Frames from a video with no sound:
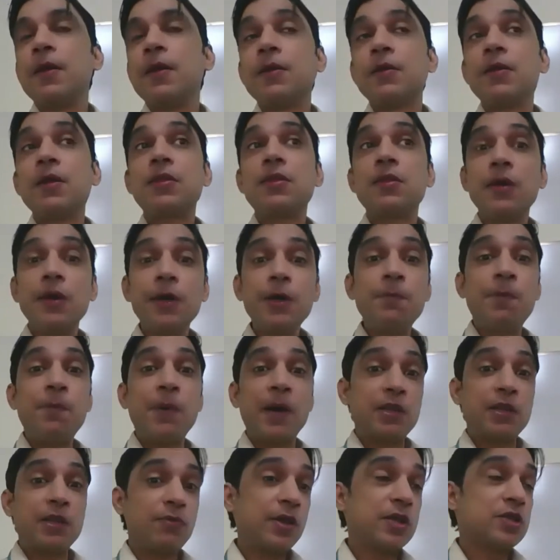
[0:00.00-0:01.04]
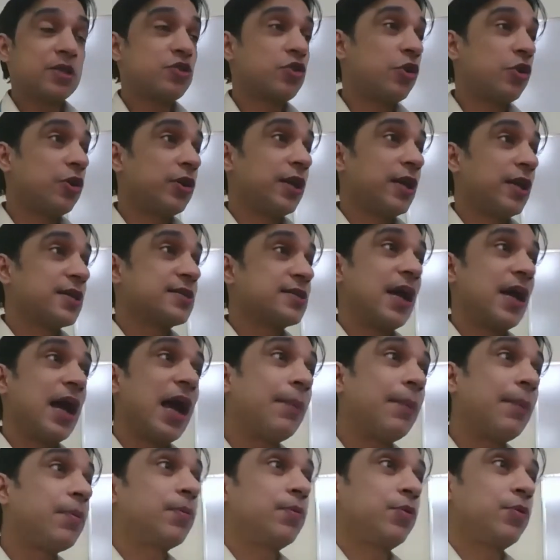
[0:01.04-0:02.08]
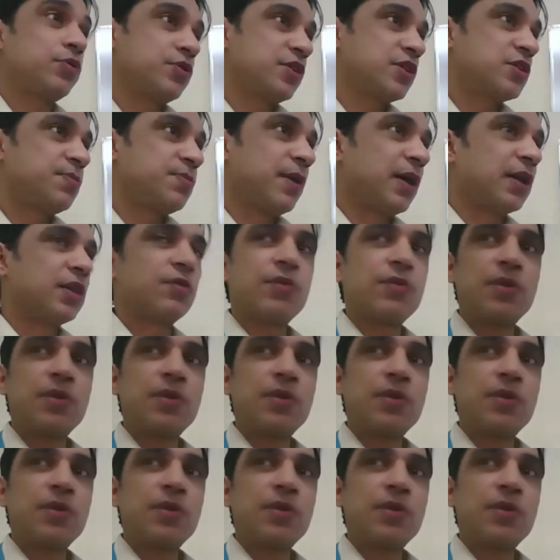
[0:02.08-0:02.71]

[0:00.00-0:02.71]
The third pathway is called as the apoptosis pathway.